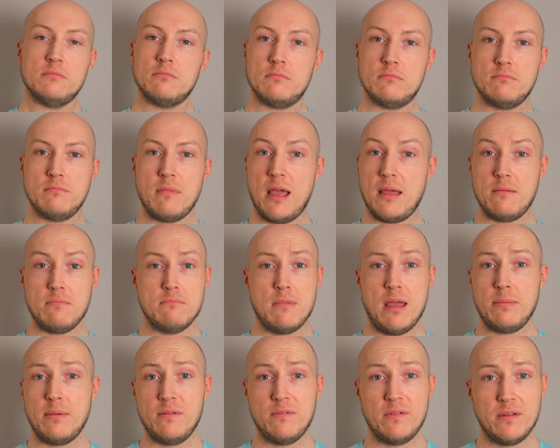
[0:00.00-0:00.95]

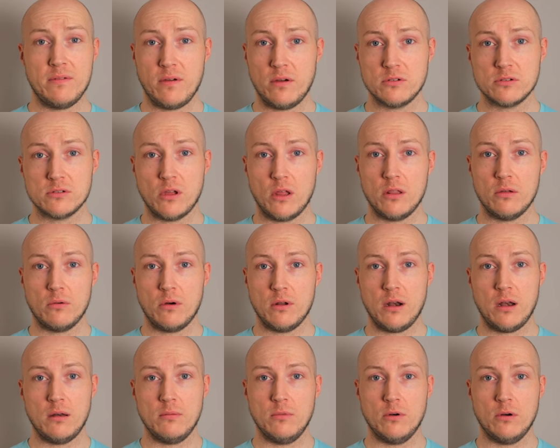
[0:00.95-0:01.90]
maybe Vivo's not the one
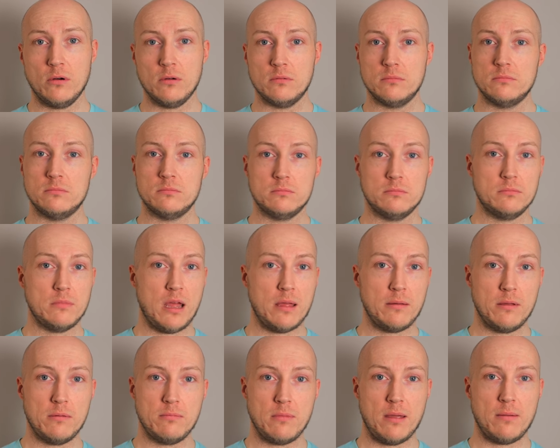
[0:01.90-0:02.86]
anymore.
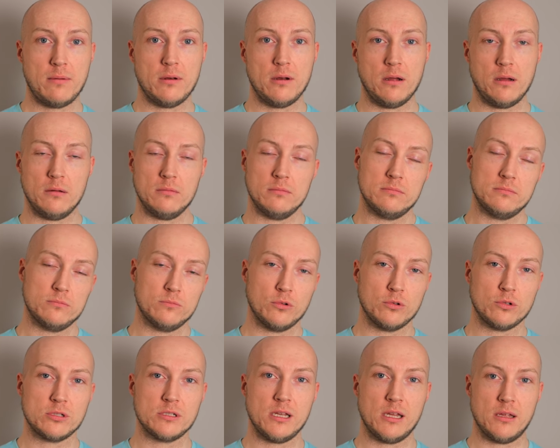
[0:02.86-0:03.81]
Maybe not,
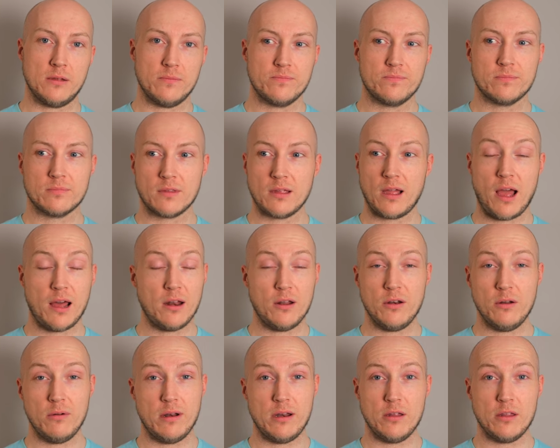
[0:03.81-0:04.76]
we'll see. I don't
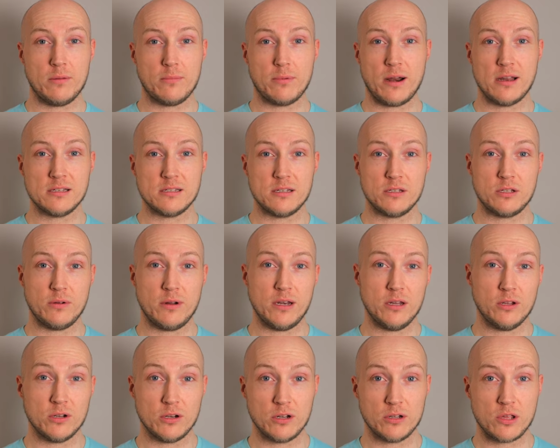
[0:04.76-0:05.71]
know any other brands that do
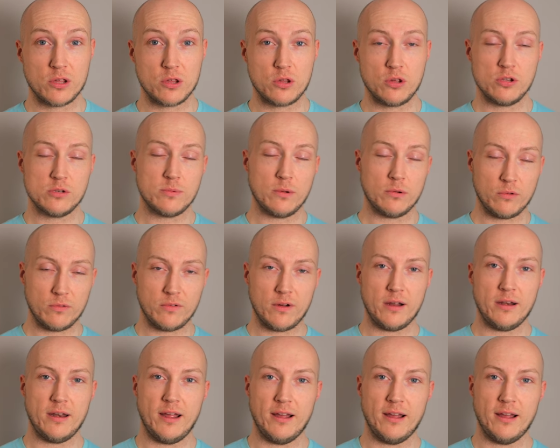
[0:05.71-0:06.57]
any good looking shoes, but we'll find